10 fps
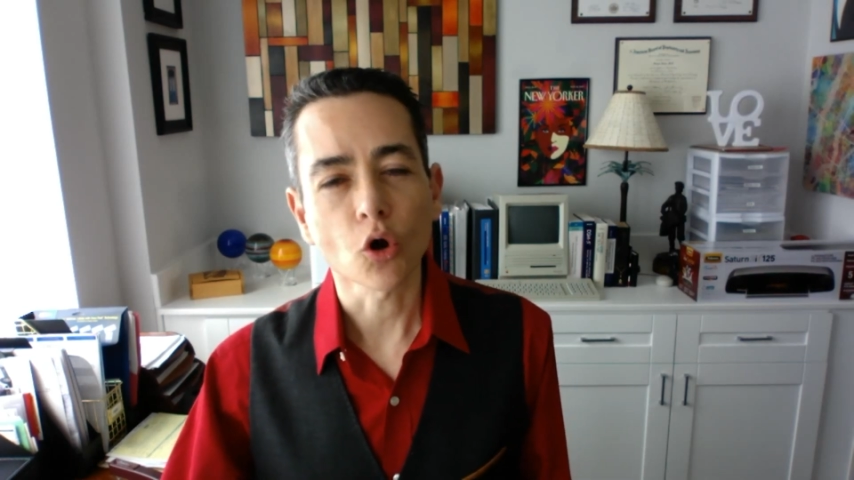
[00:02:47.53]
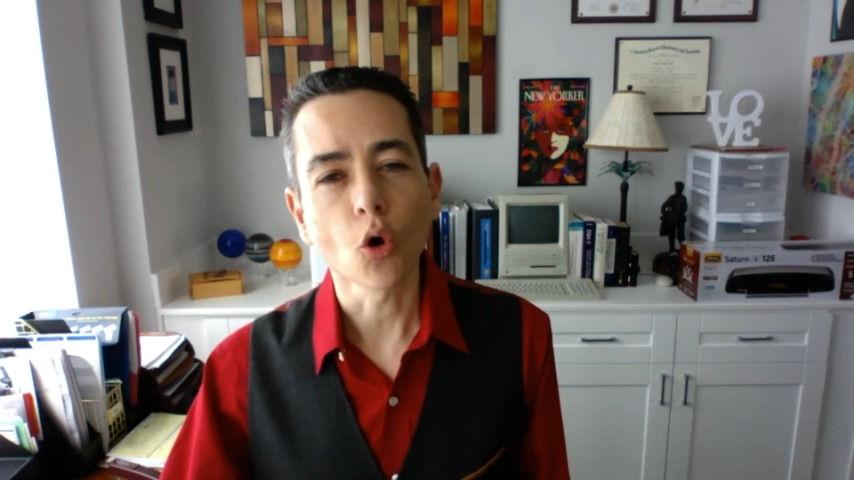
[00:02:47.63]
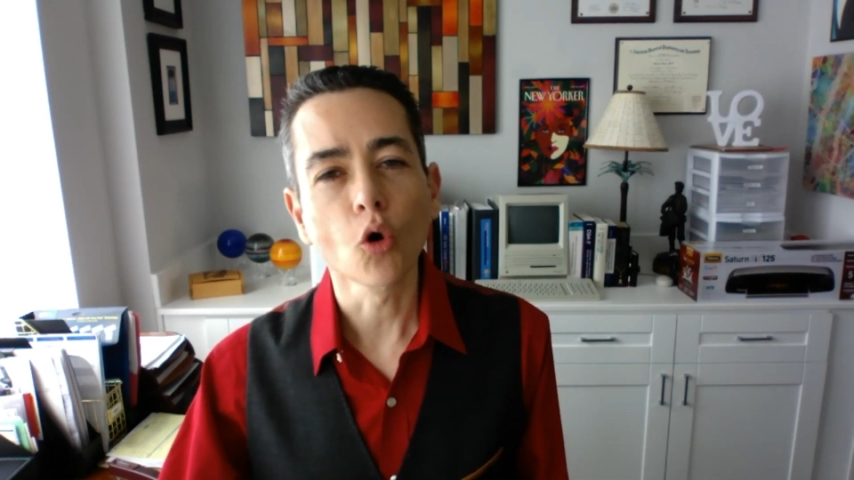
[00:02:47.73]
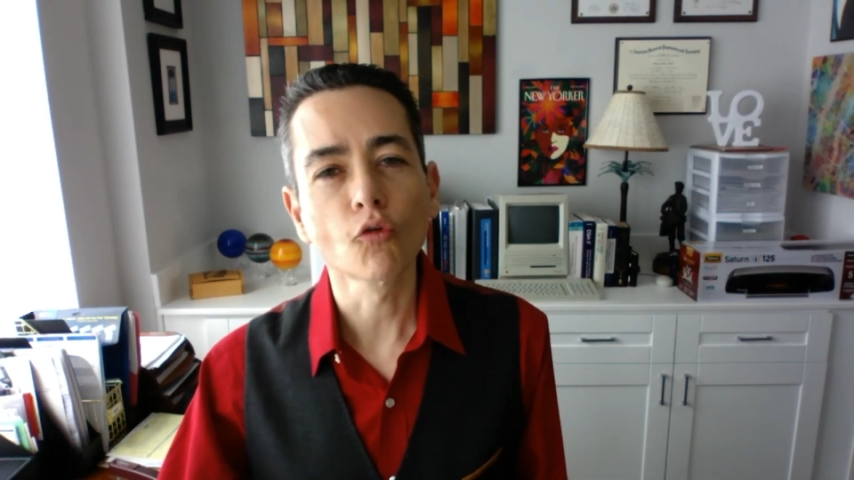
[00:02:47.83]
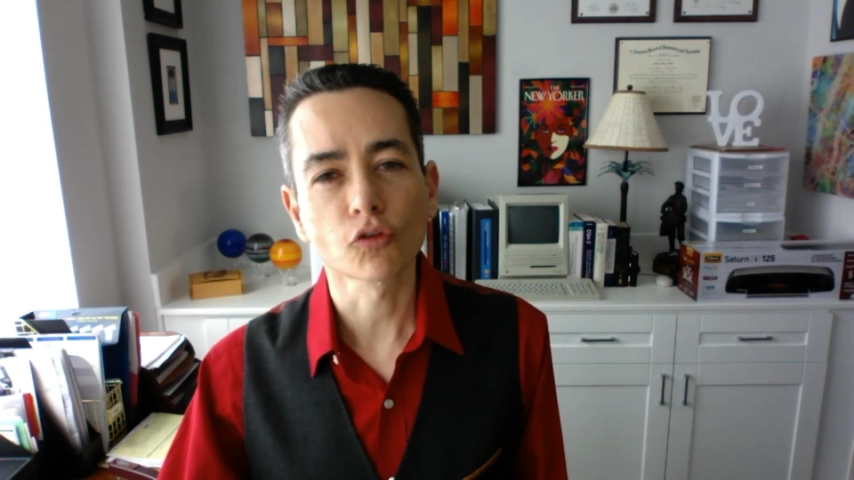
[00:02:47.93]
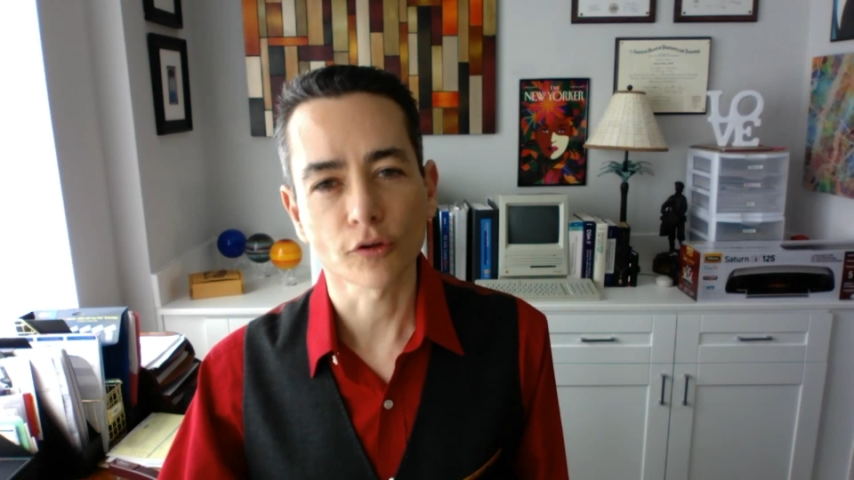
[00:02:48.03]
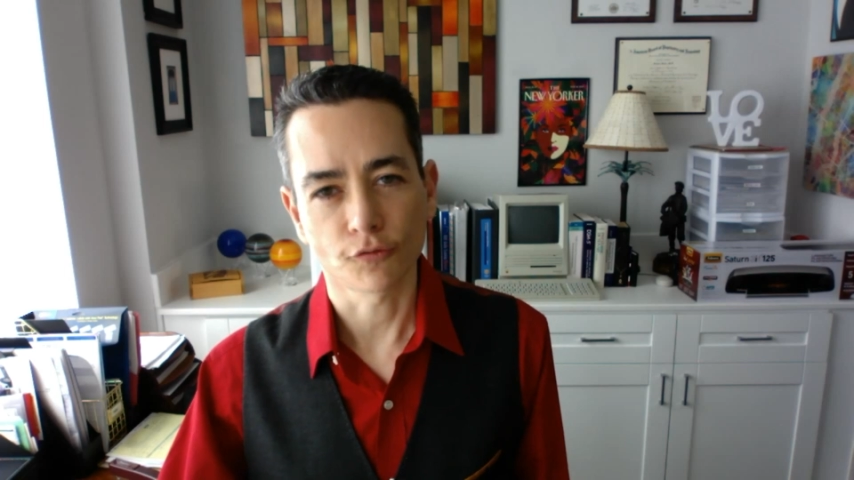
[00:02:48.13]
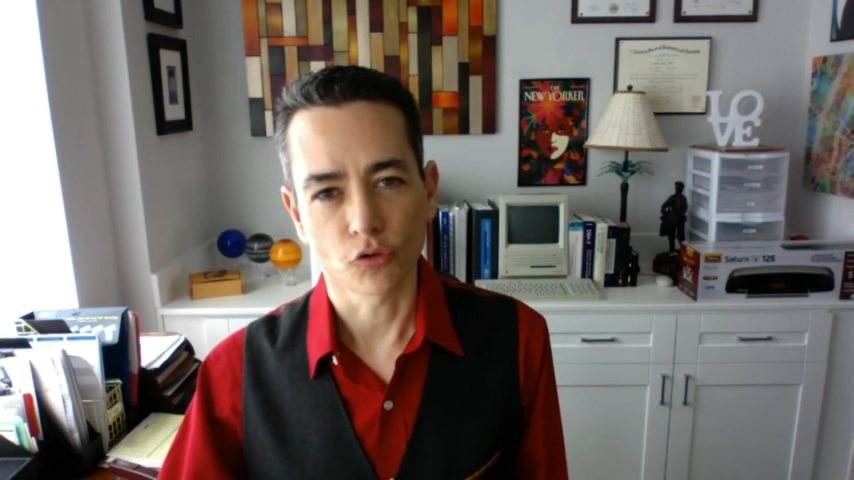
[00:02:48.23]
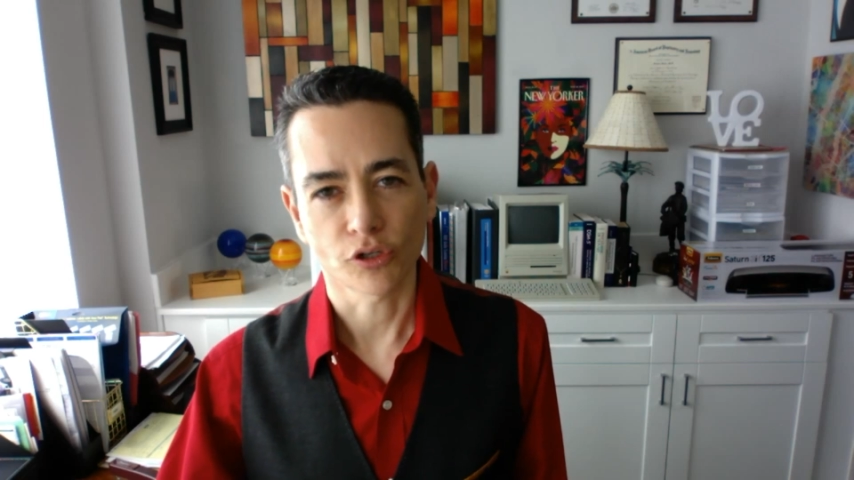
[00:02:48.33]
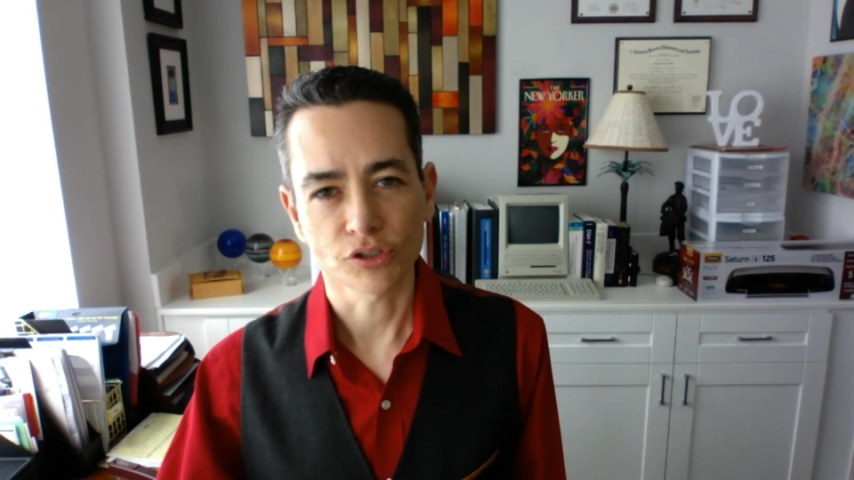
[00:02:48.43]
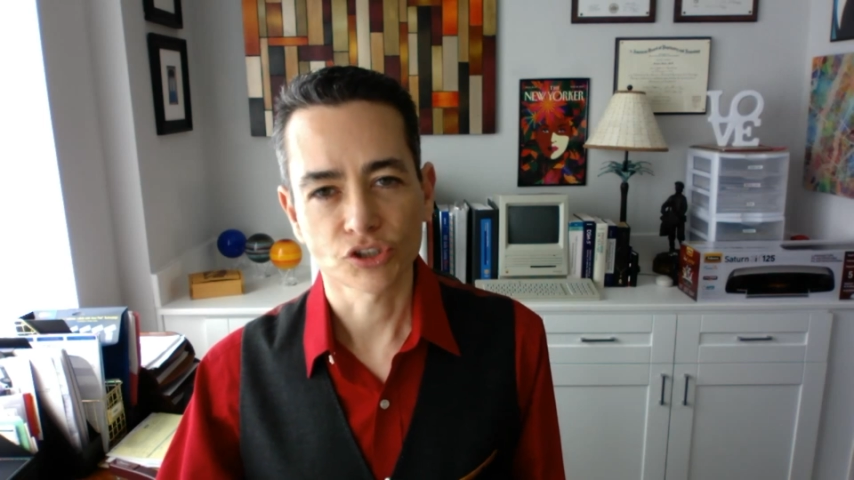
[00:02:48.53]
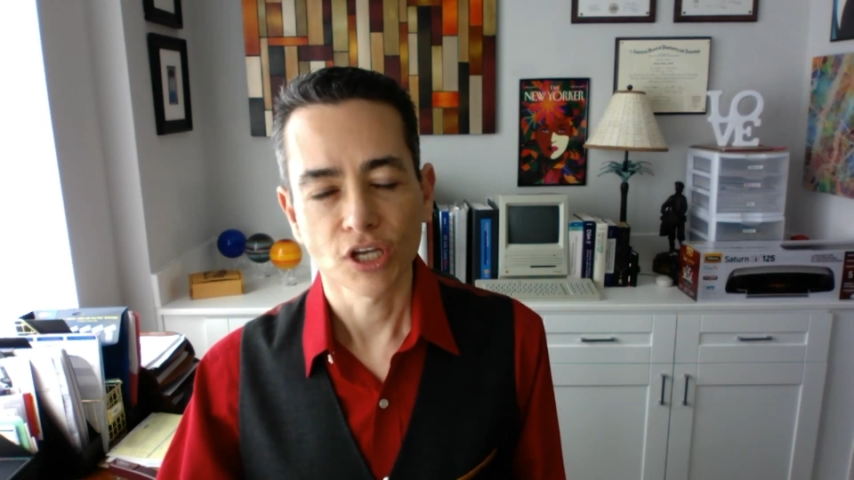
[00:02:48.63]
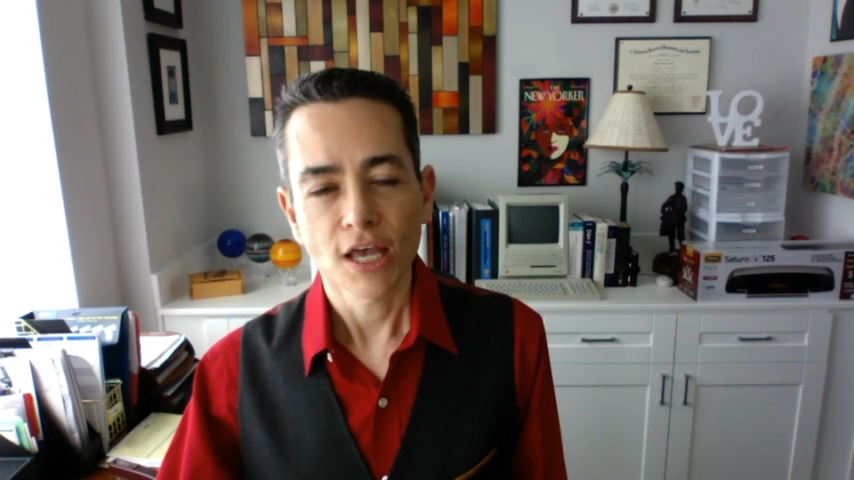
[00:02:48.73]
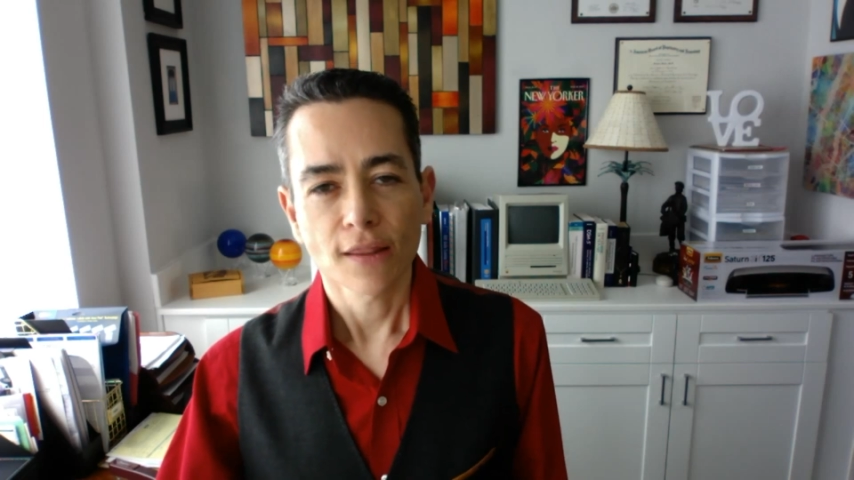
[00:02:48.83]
overly focused